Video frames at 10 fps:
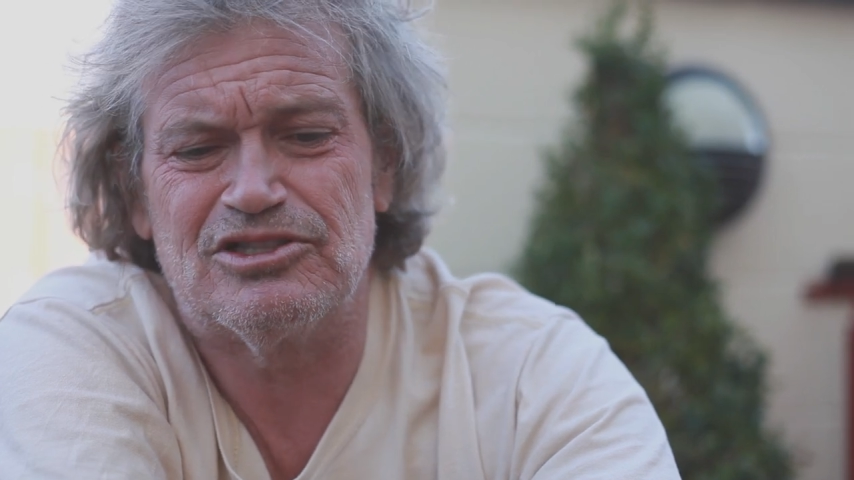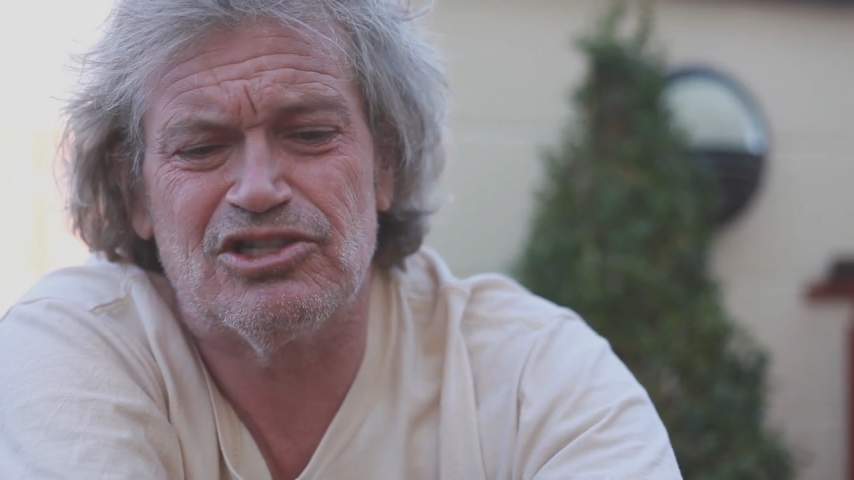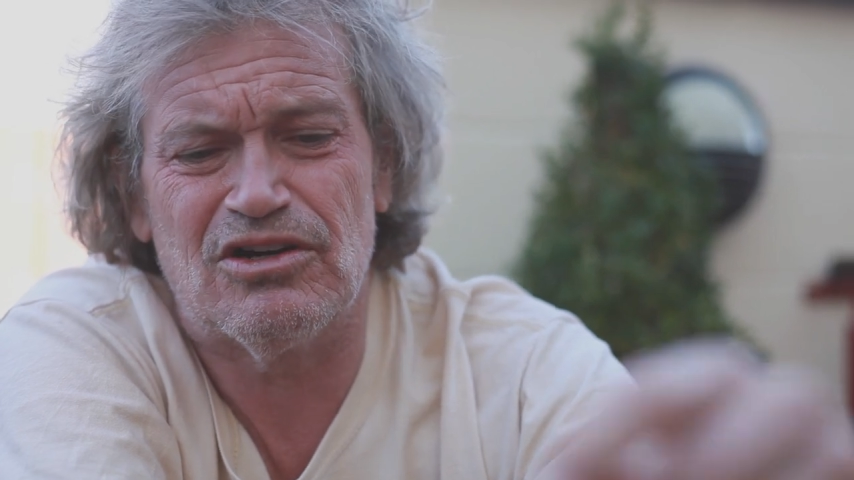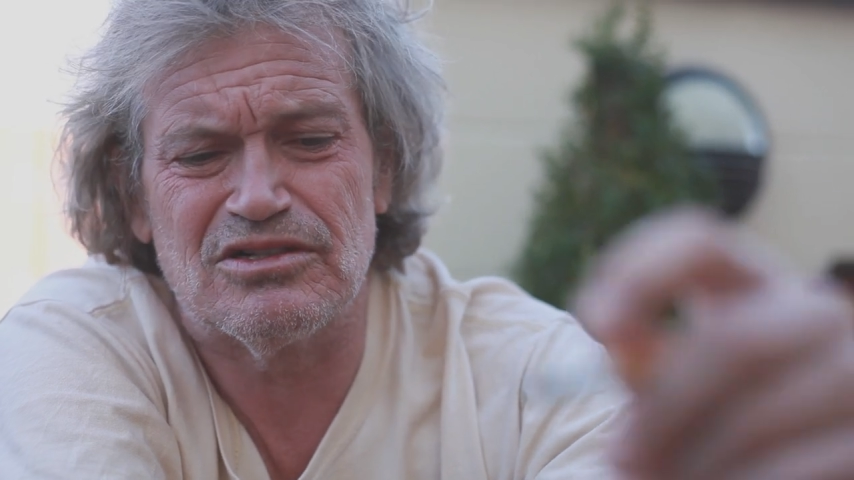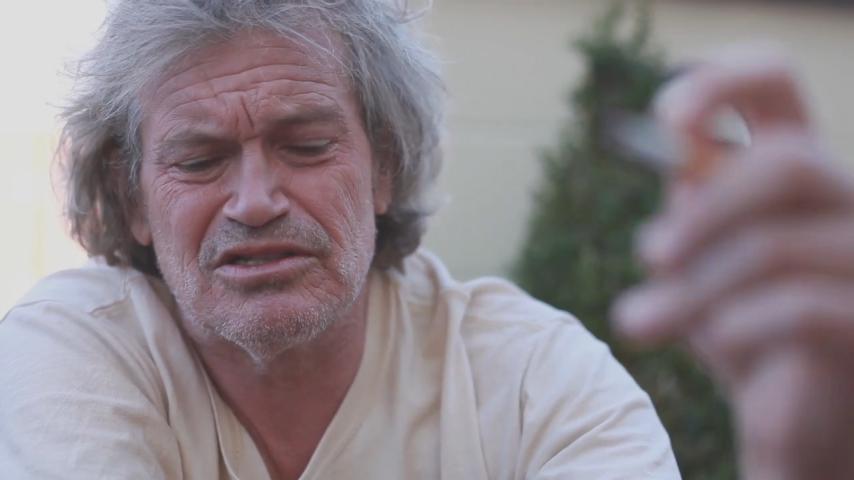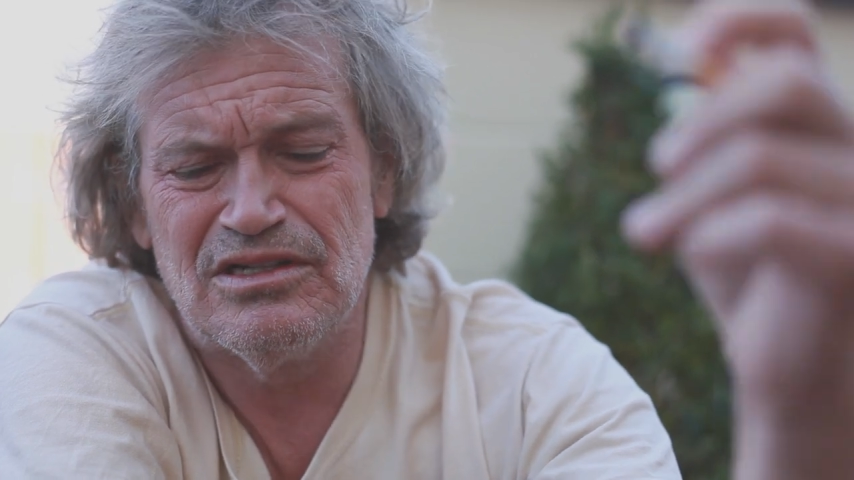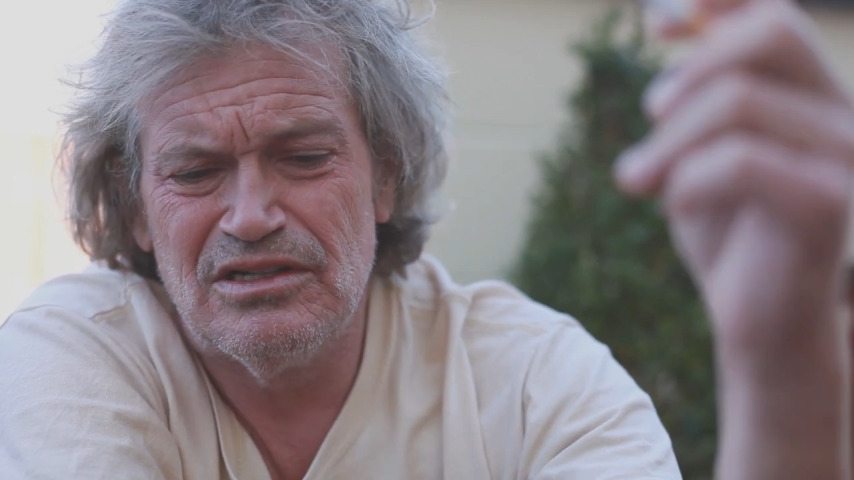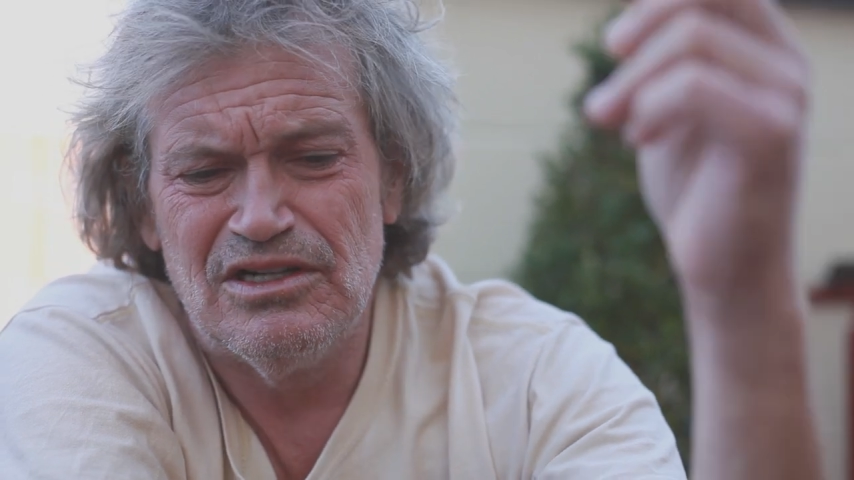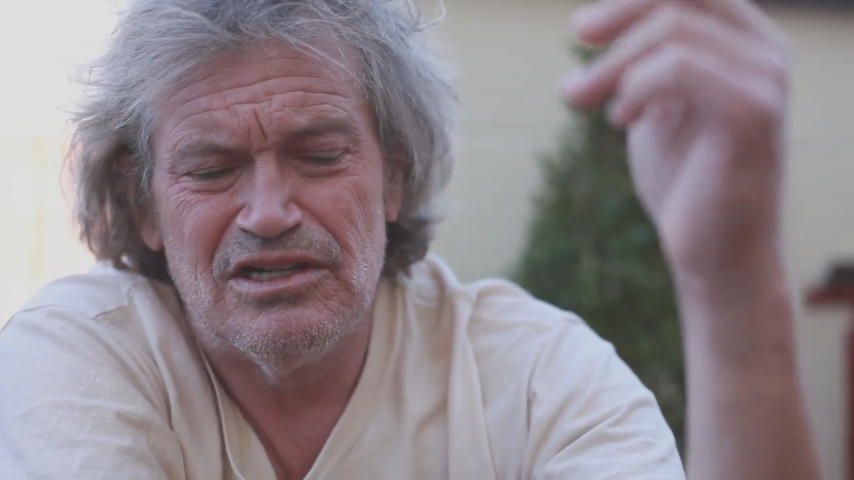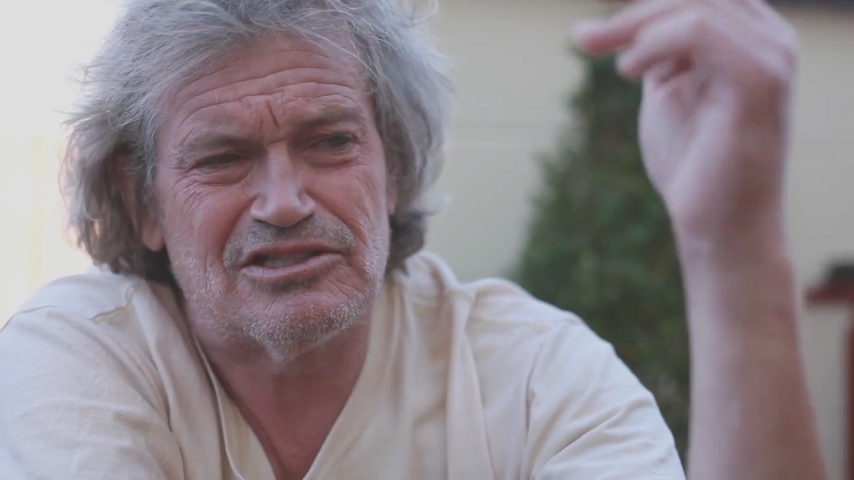charts,
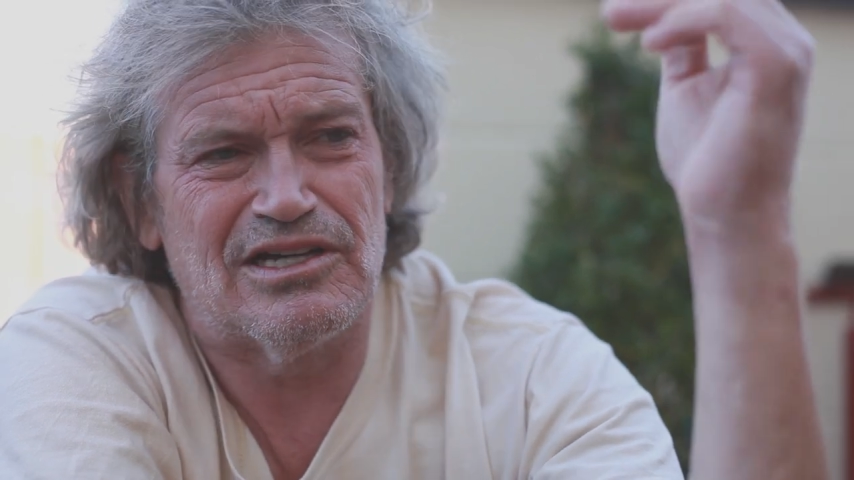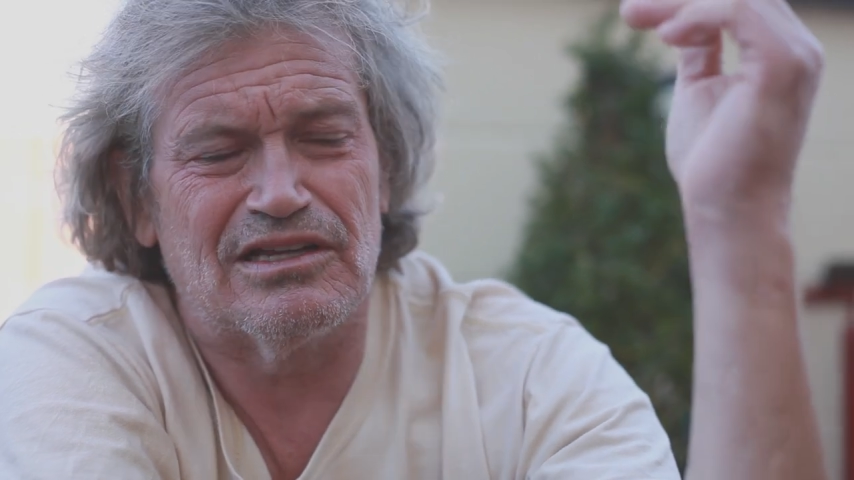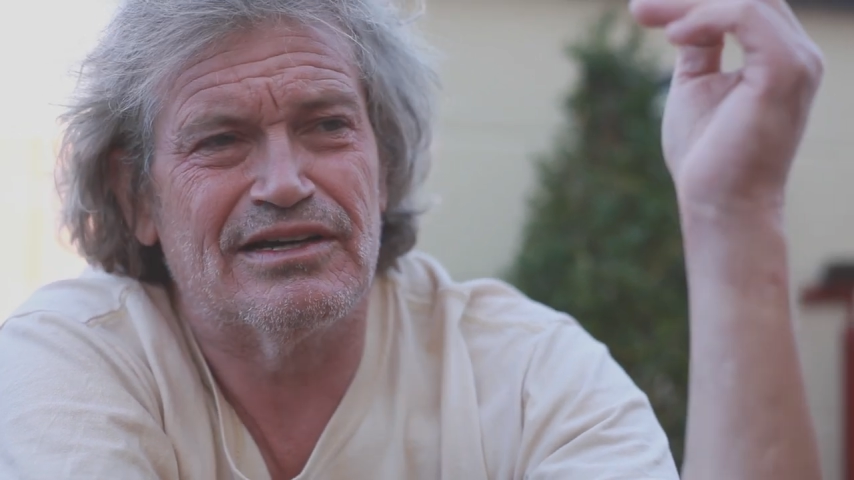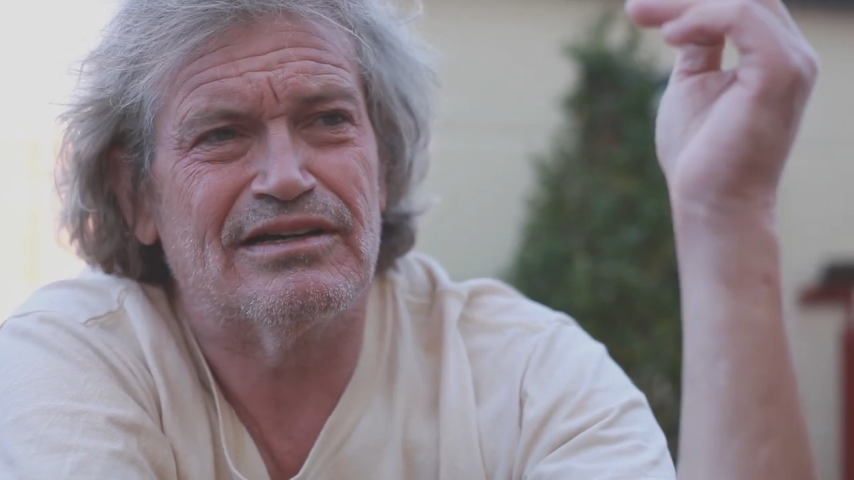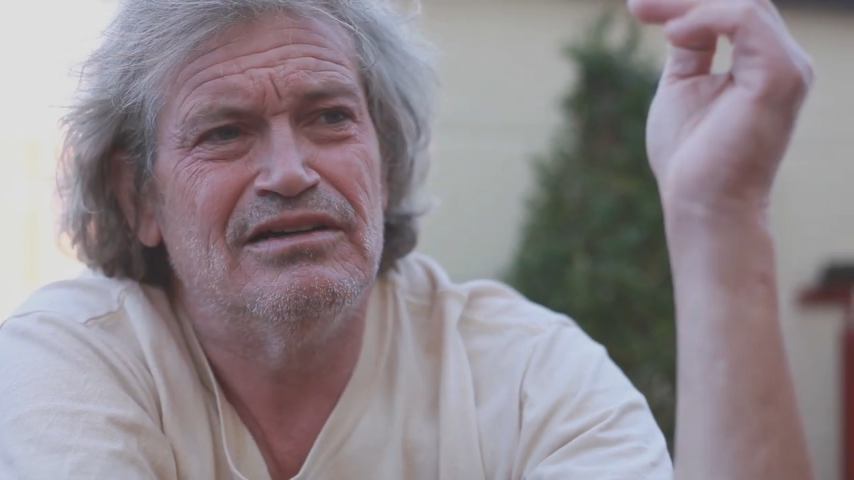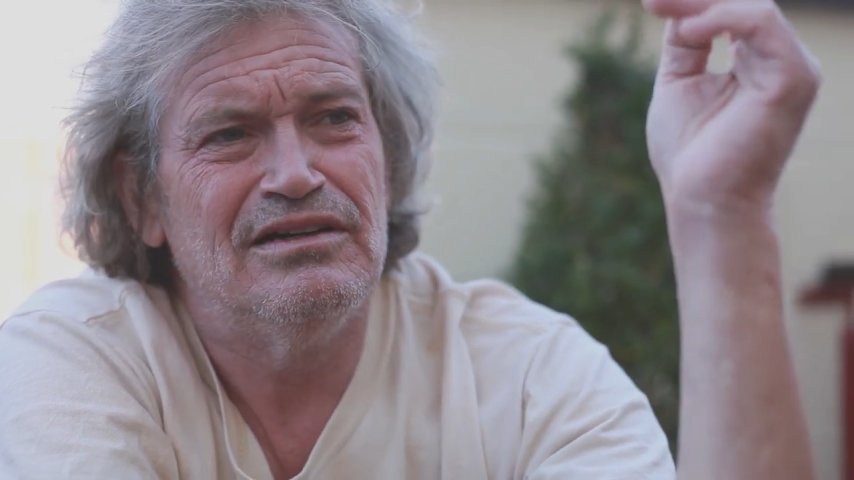selling